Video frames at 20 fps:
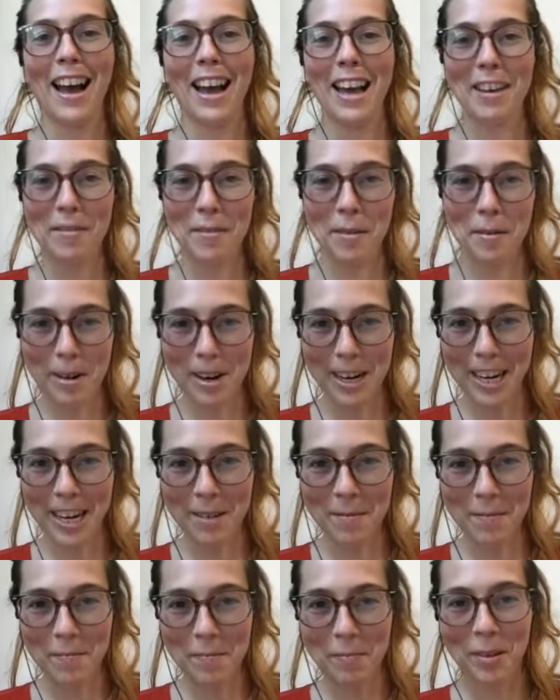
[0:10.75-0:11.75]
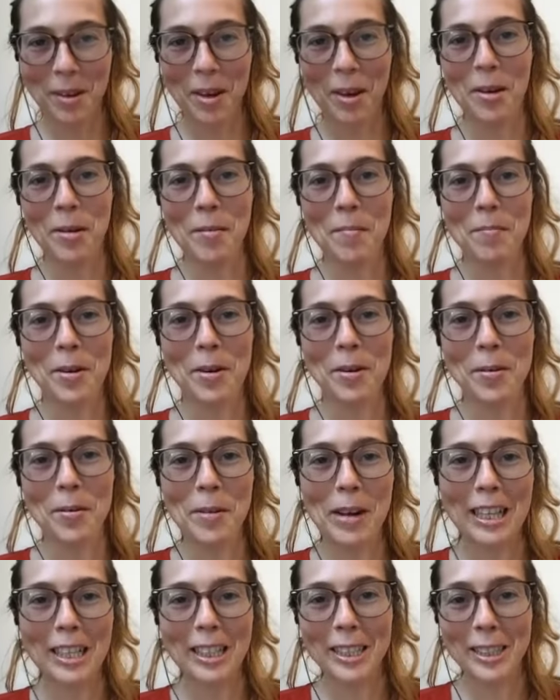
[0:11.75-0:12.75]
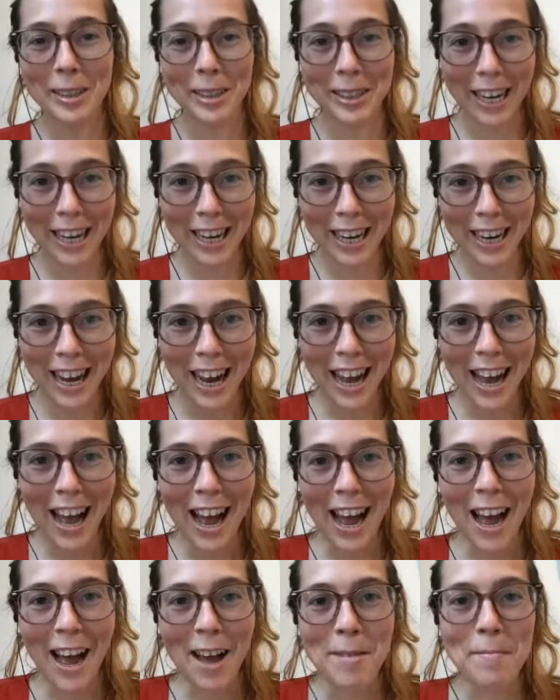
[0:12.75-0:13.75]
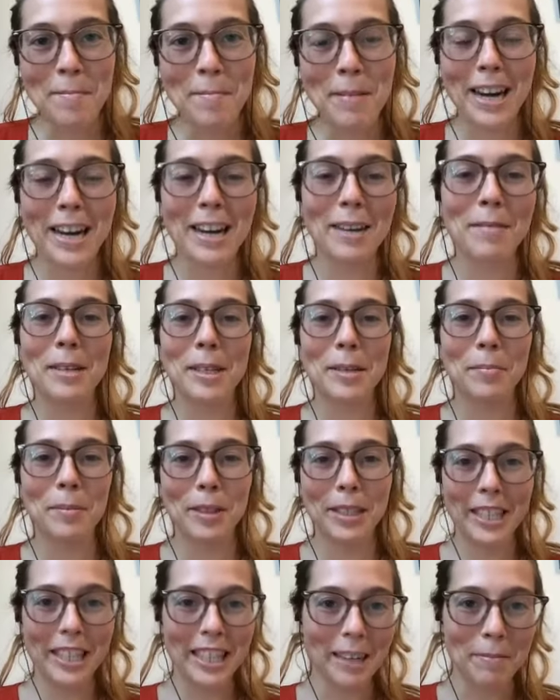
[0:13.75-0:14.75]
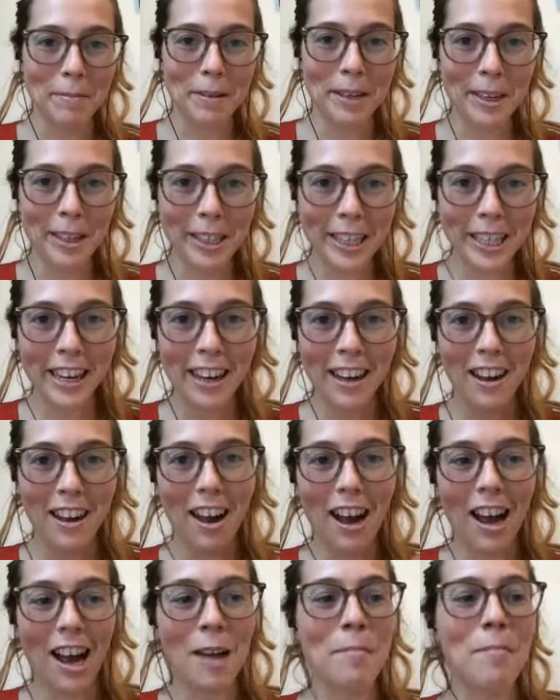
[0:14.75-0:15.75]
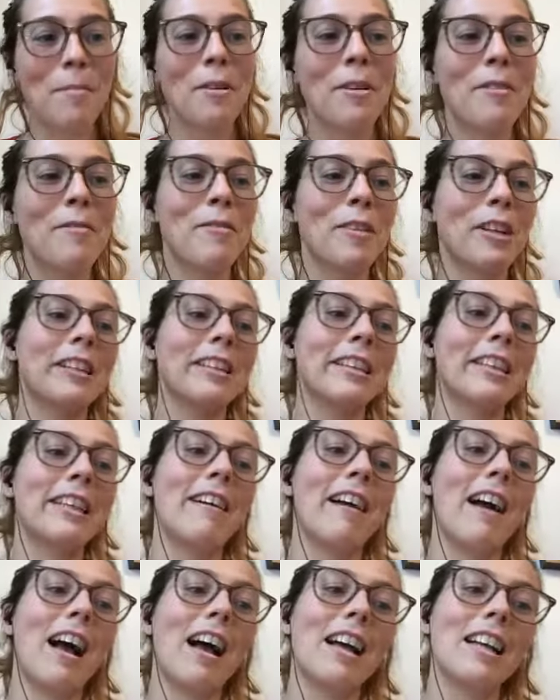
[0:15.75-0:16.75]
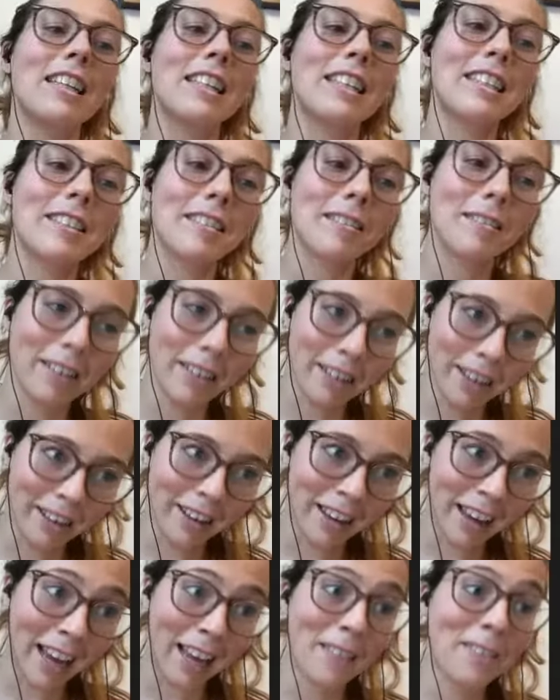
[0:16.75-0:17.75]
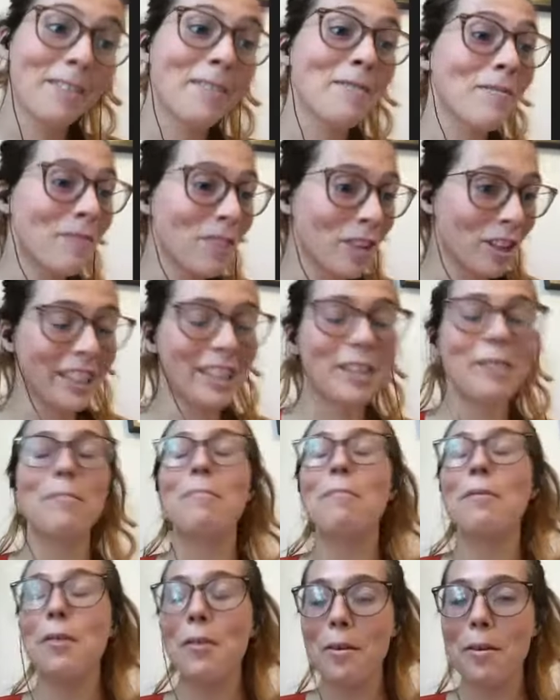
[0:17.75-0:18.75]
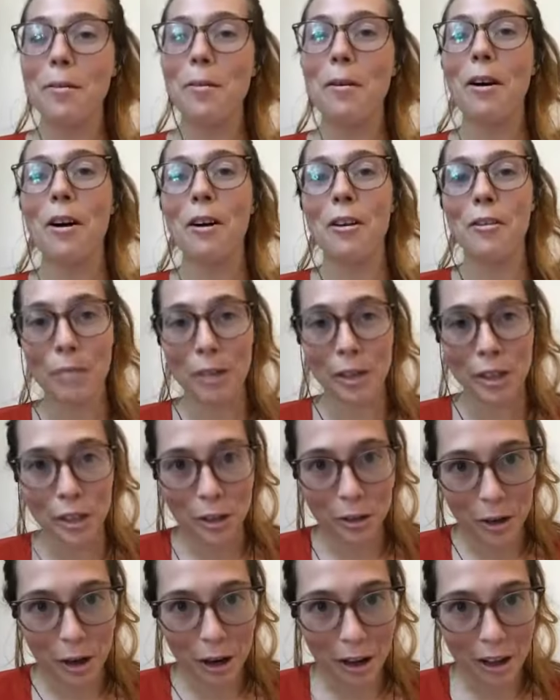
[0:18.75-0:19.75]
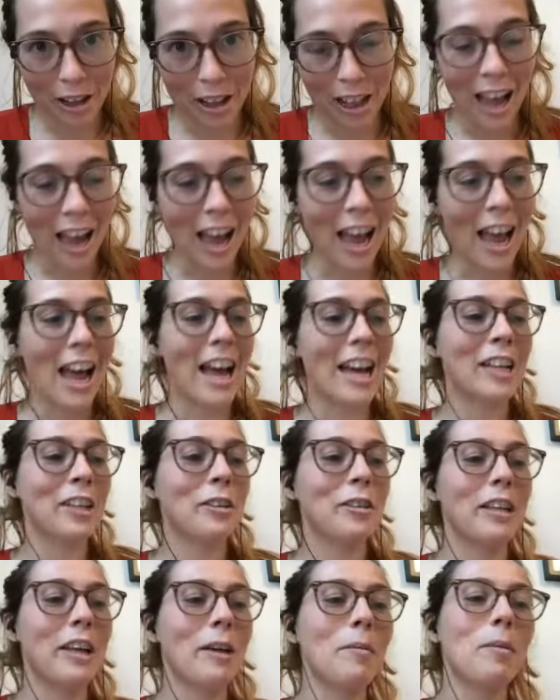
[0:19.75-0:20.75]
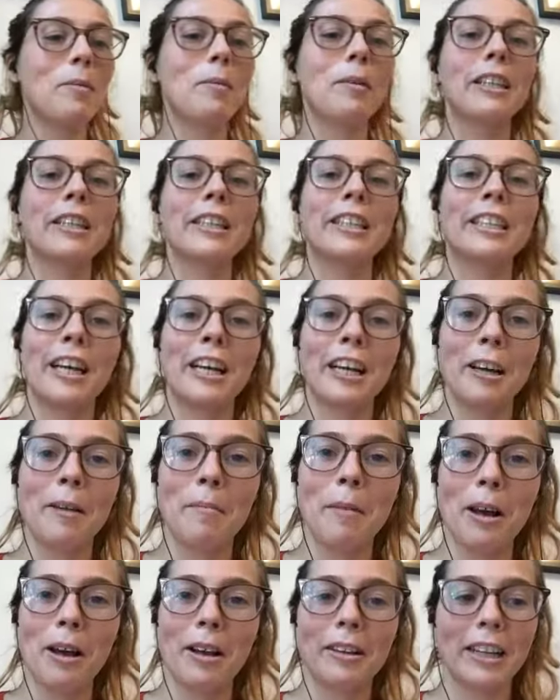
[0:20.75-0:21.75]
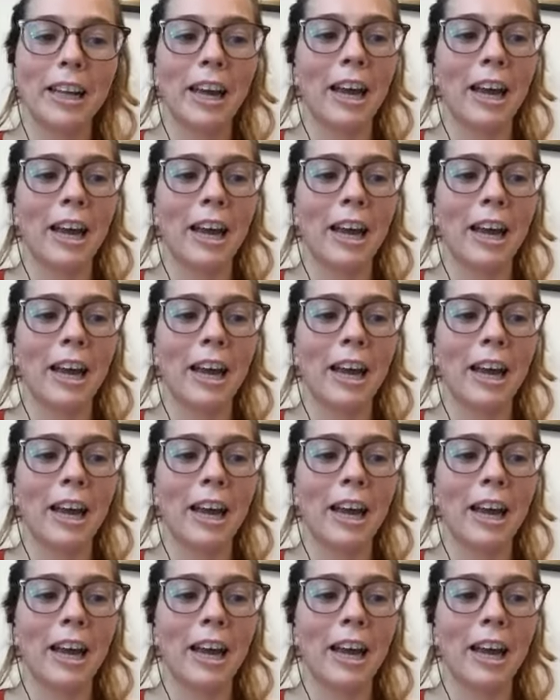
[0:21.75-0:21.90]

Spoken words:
everybody. Hope you're well today. My name is Priscillia Piccolli. I'm a volunteer at Volunteer Bureau of Montreal, and today we will talk about